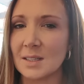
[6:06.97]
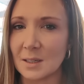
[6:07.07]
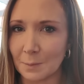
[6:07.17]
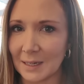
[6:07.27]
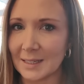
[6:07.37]

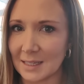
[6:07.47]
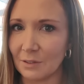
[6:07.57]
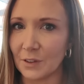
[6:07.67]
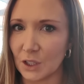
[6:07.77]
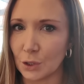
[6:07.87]
stability
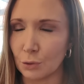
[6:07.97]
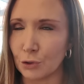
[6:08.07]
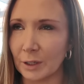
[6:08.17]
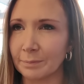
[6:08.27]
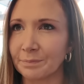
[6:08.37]
for the
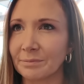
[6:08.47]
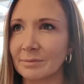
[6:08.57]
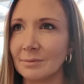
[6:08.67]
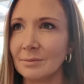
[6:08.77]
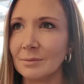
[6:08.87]
children.
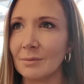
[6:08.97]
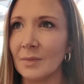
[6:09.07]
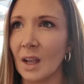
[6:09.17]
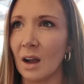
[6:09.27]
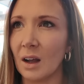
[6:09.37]

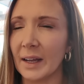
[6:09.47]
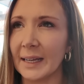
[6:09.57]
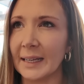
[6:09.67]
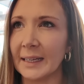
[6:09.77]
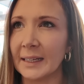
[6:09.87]

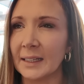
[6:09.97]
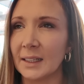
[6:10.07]
I